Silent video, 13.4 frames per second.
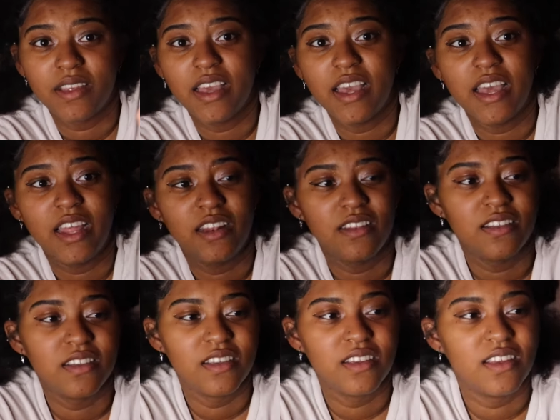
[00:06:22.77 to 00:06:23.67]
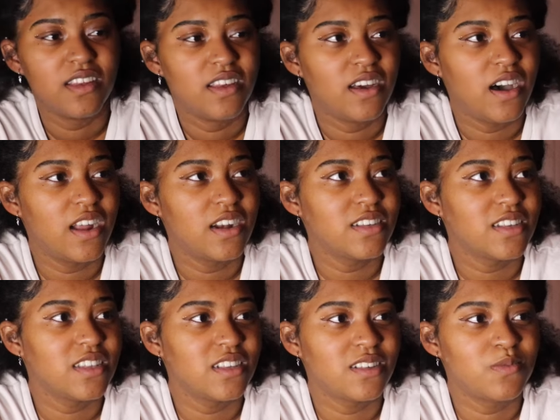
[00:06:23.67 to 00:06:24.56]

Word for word: and honestly this